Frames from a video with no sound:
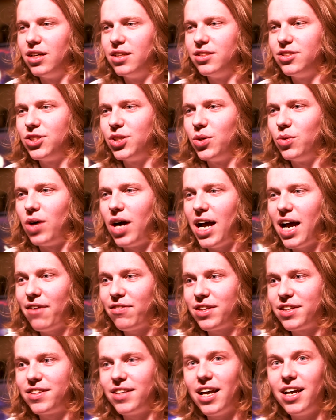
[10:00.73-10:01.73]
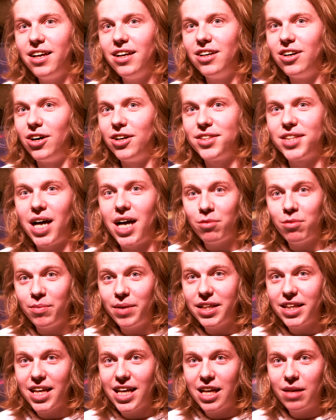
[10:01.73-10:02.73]
So I have to stay on of
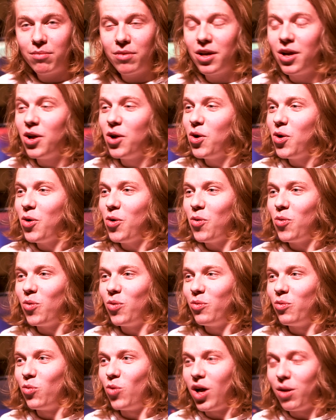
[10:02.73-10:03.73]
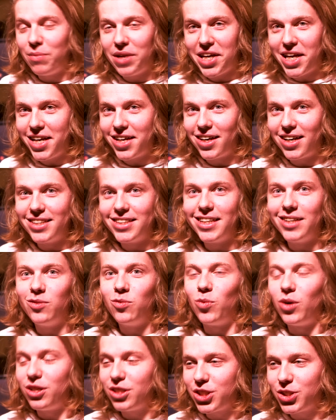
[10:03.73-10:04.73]
my game while making content,
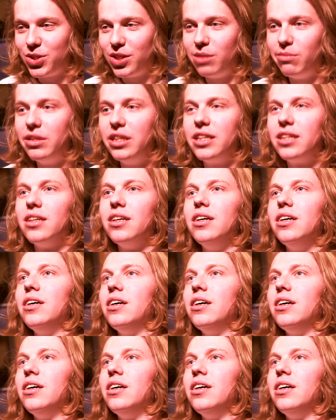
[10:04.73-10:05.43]
while streaming,